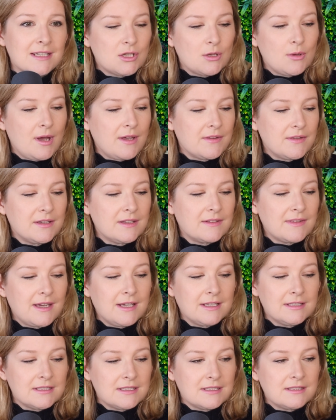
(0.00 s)
So I think
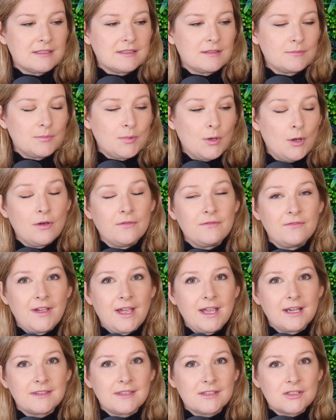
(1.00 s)
that's
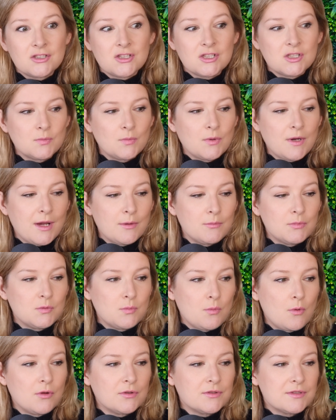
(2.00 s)
perfect. That's just what I would
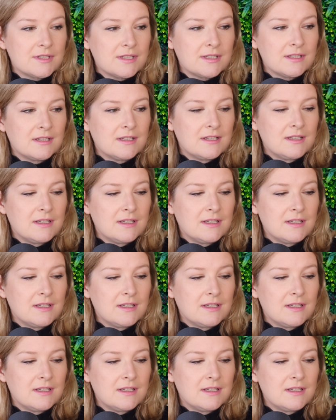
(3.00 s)
want